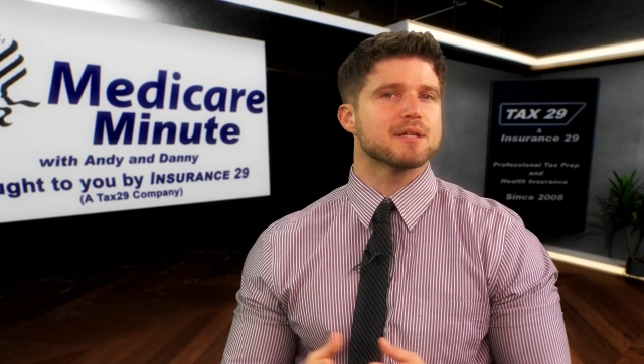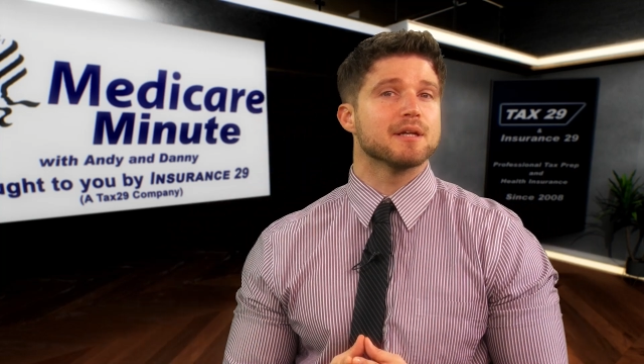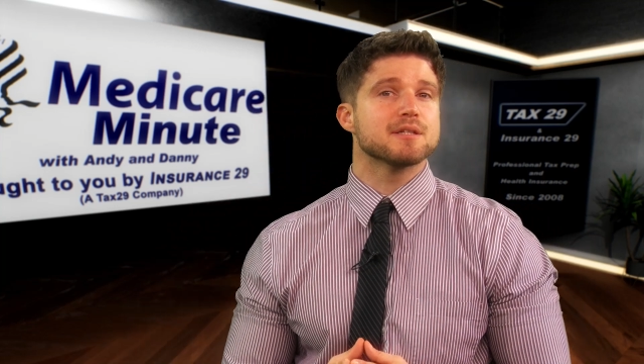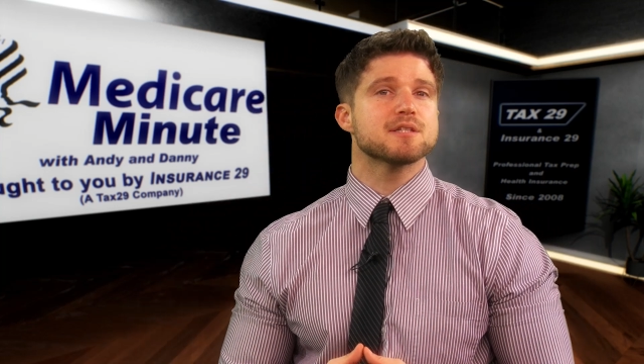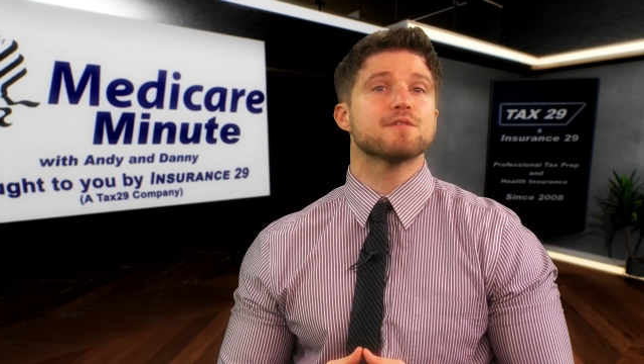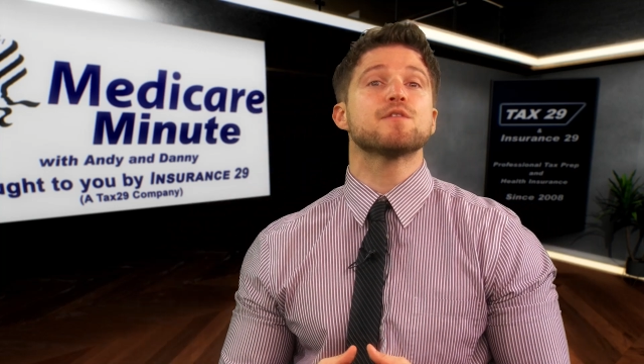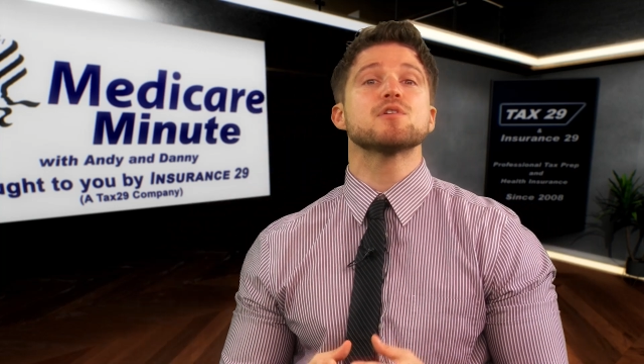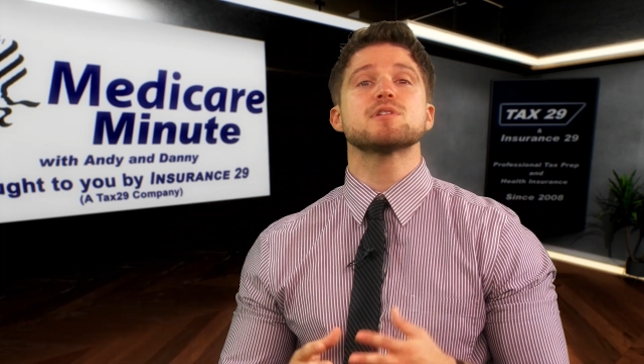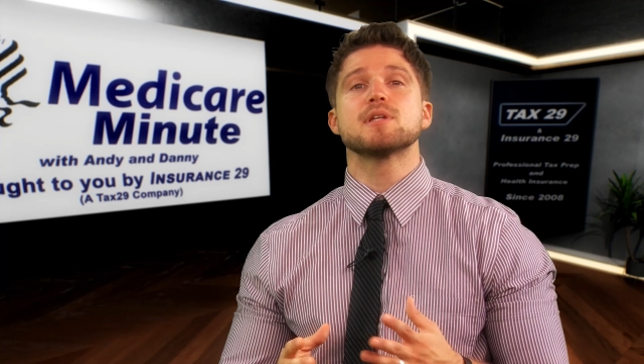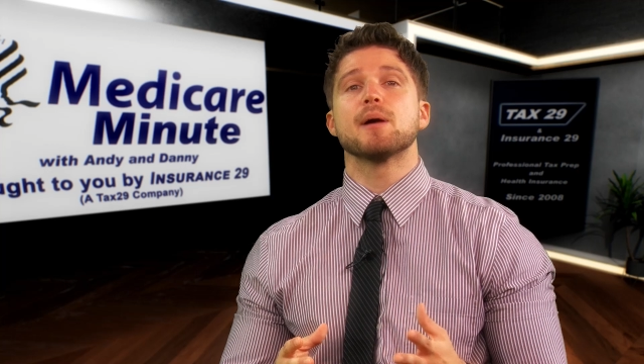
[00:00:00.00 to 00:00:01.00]
and it's the
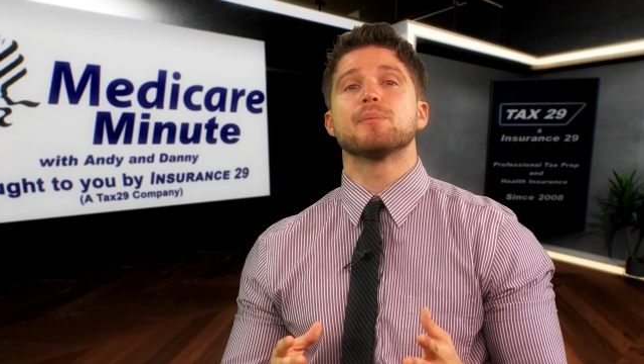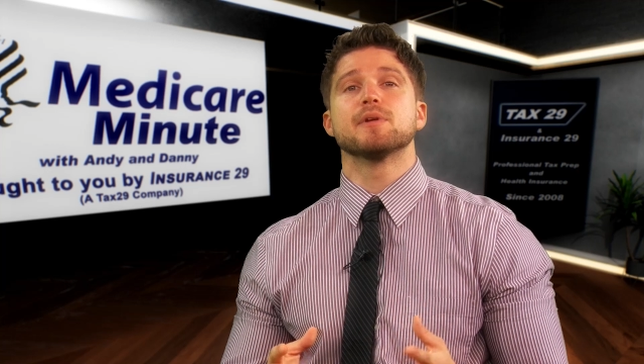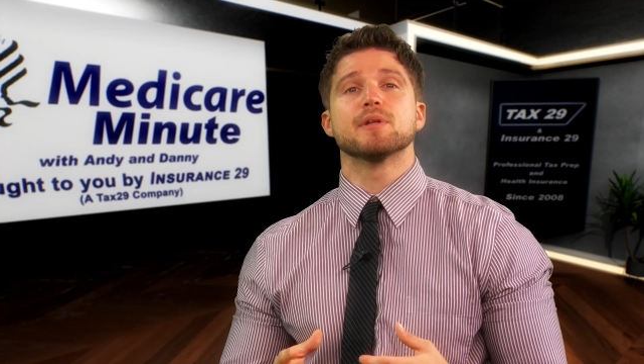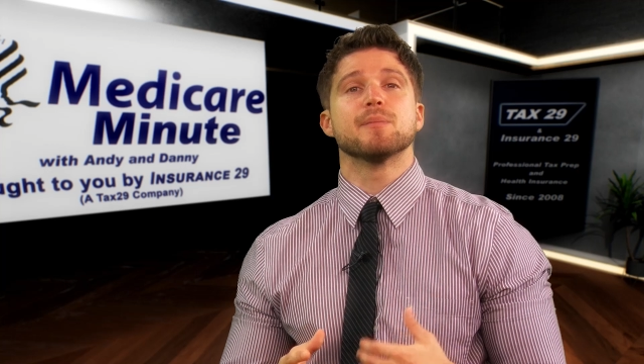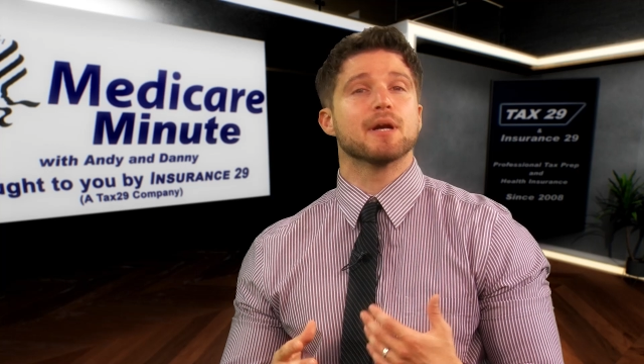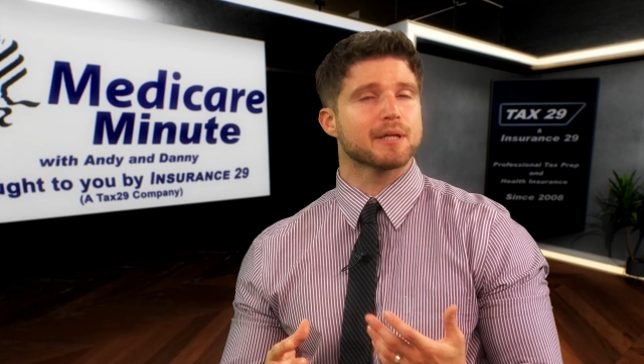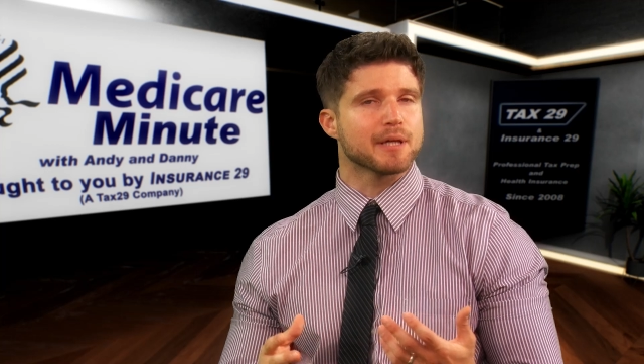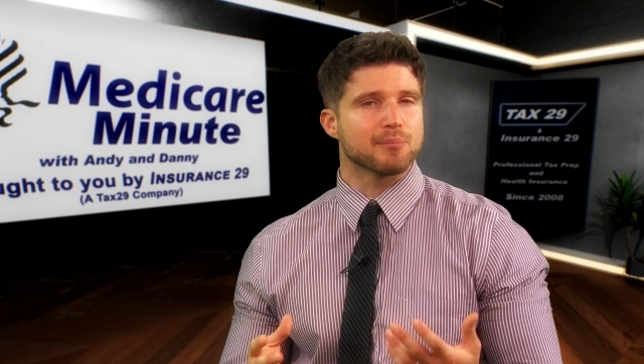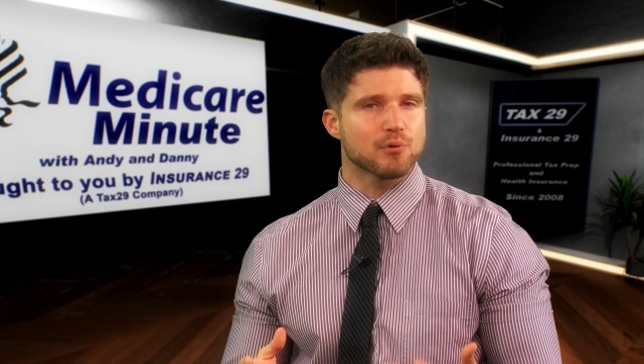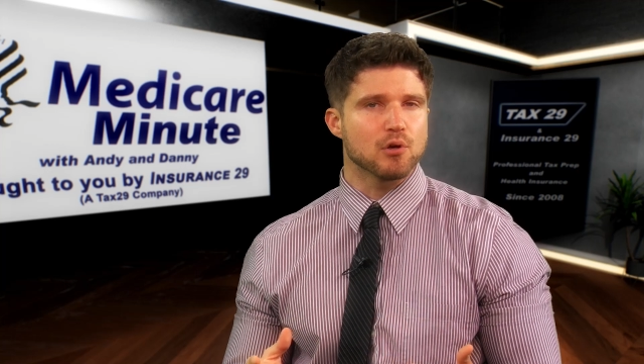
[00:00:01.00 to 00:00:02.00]
first step into the
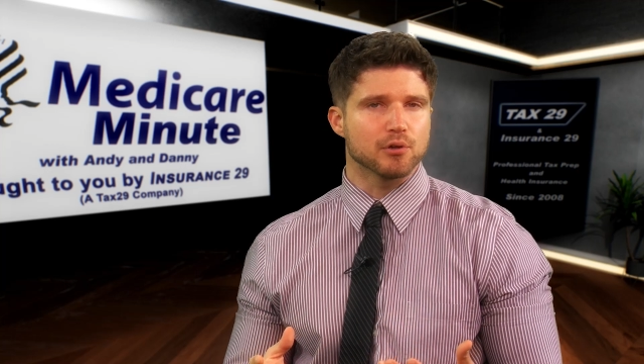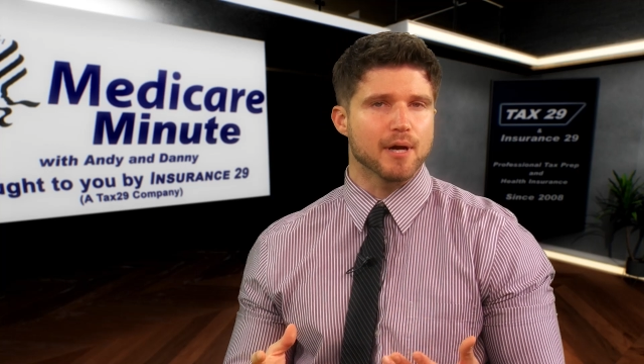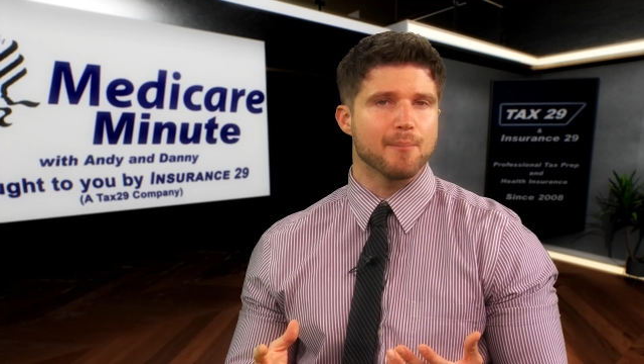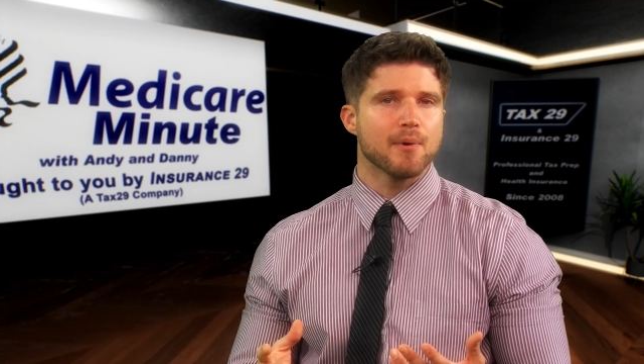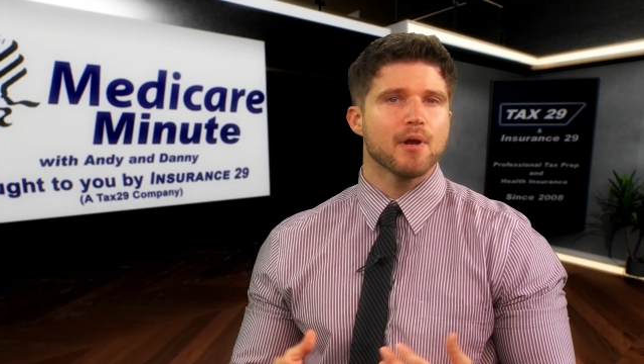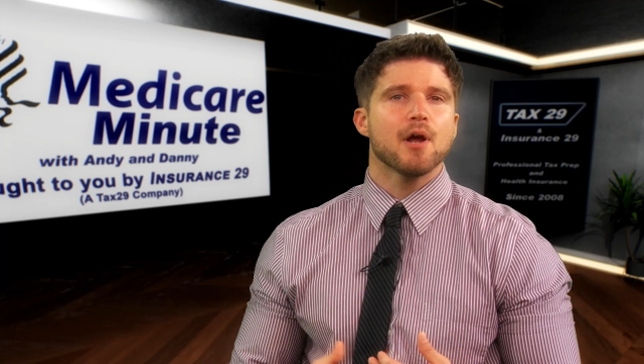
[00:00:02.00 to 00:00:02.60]
Medicare program.